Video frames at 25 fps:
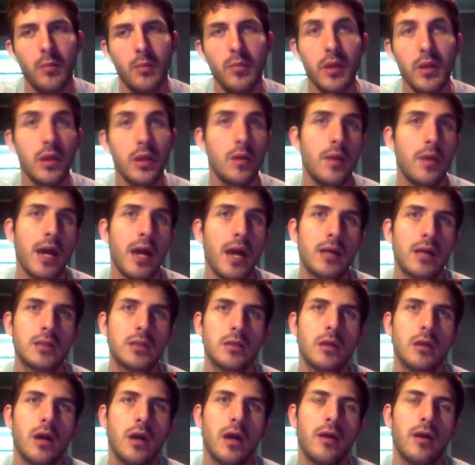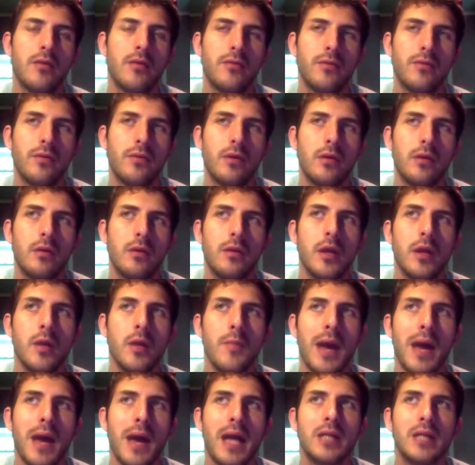Billy back to life.
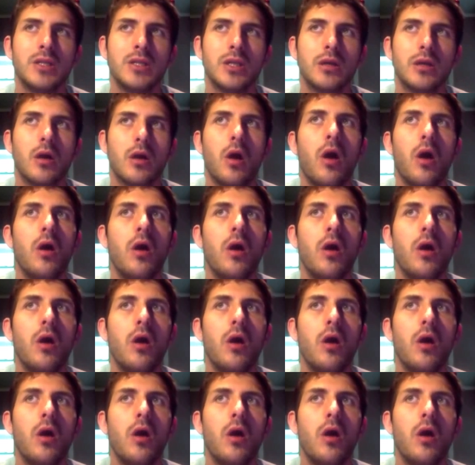Their magic